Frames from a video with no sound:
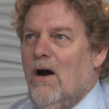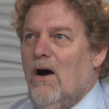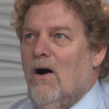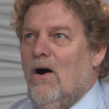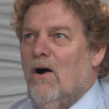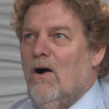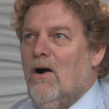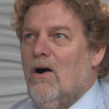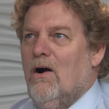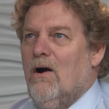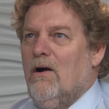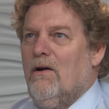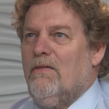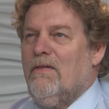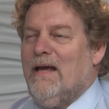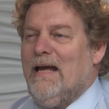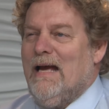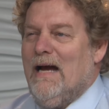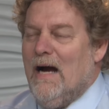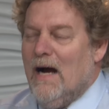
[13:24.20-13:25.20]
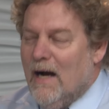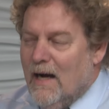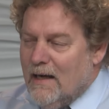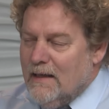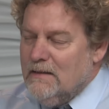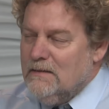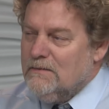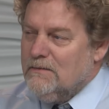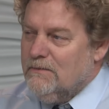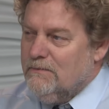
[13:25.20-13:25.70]
are the
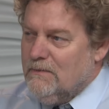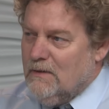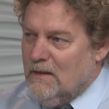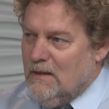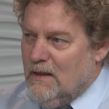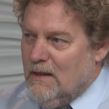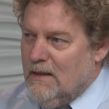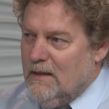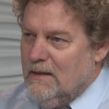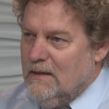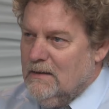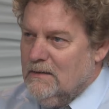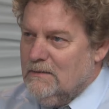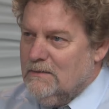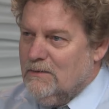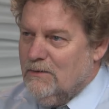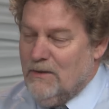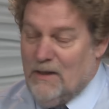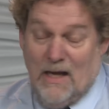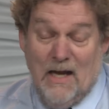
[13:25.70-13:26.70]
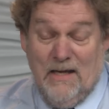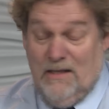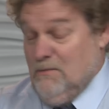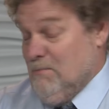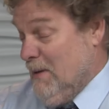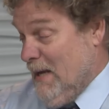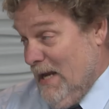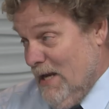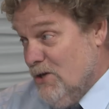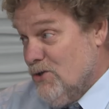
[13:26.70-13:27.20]
kinds of clients or the kinds
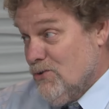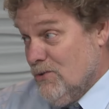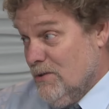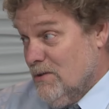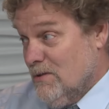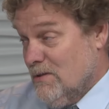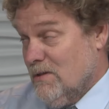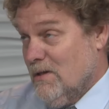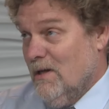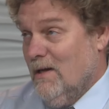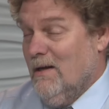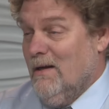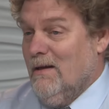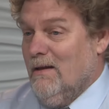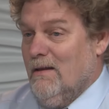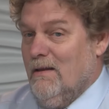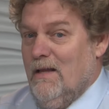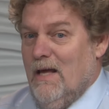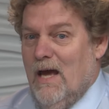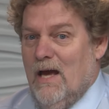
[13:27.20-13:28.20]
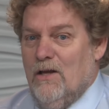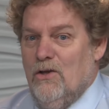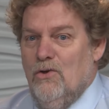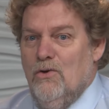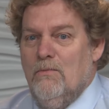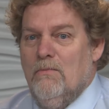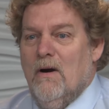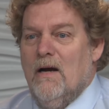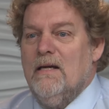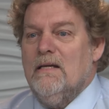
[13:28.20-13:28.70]
of patients that
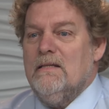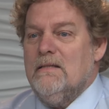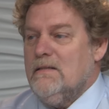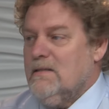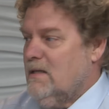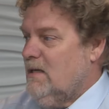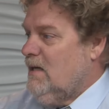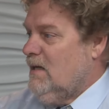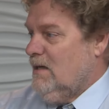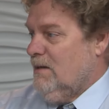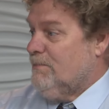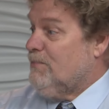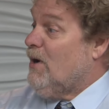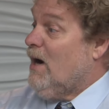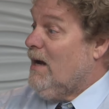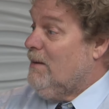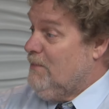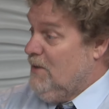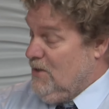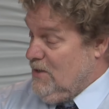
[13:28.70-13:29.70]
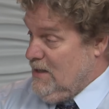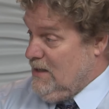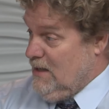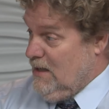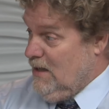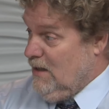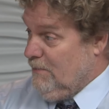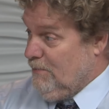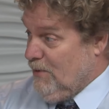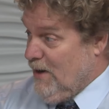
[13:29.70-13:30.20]
you might see in a primary
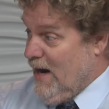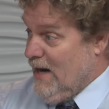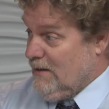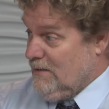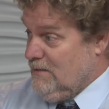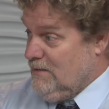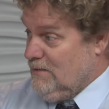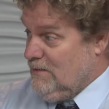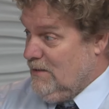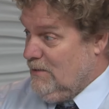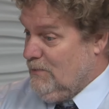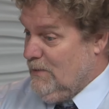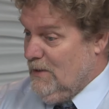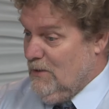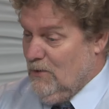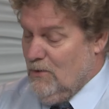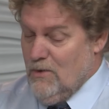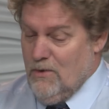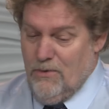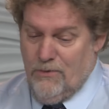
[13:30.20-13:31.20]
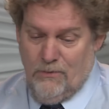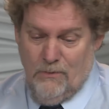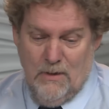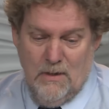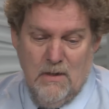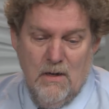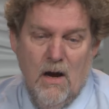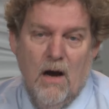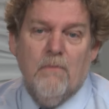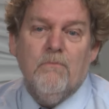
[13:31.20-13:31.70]
care practice. And we looked through
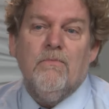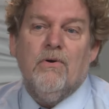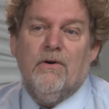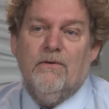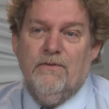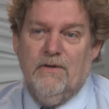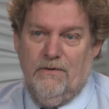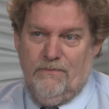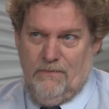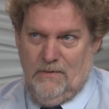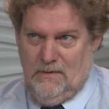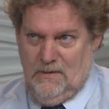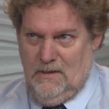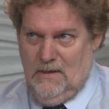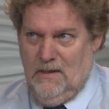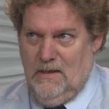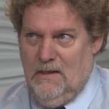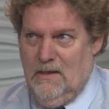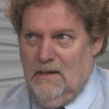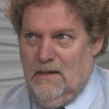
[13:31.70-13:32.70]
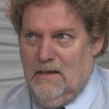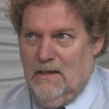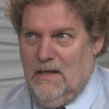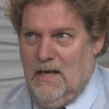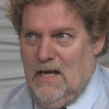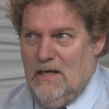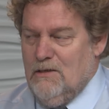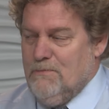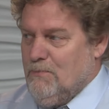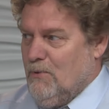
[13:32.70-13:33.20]
a number of different
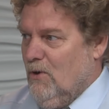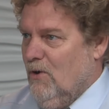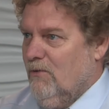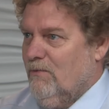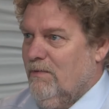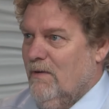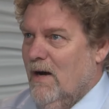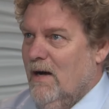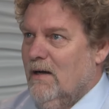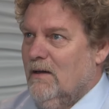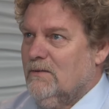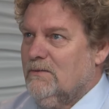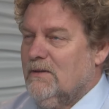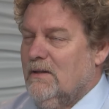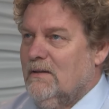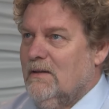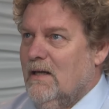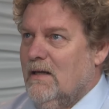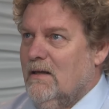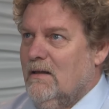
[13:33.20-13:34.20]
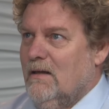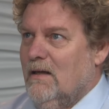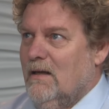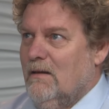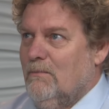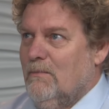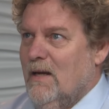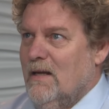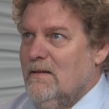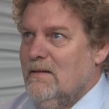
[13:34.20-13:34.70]
case profiles
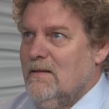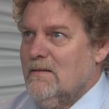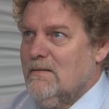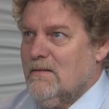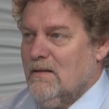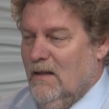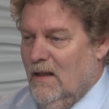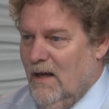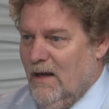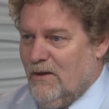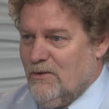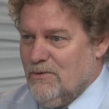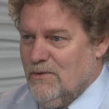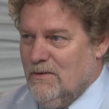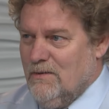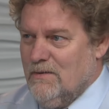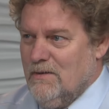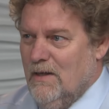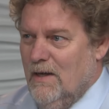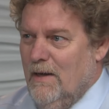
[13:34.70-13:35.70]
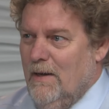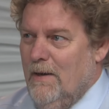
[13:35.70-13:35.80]
and made these selections.